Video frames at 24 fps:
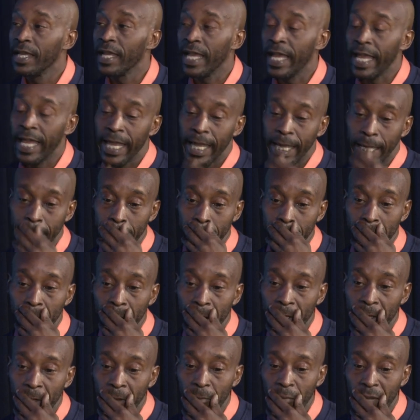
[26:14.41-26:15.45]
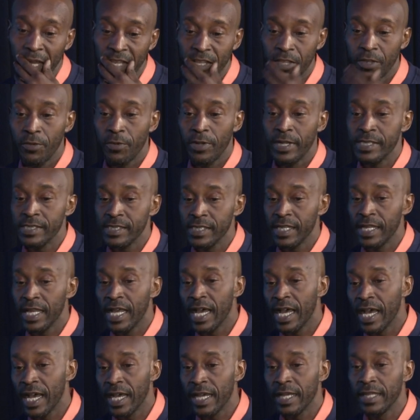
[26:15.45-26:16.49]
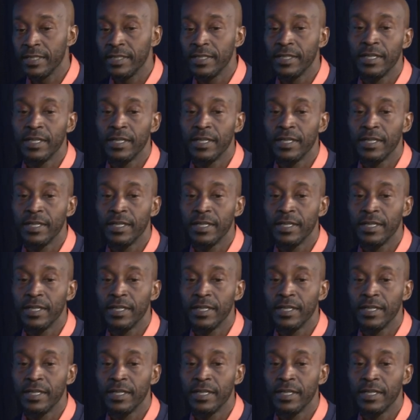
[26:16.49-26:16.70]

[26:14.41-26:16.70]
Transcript: And by the grace of God,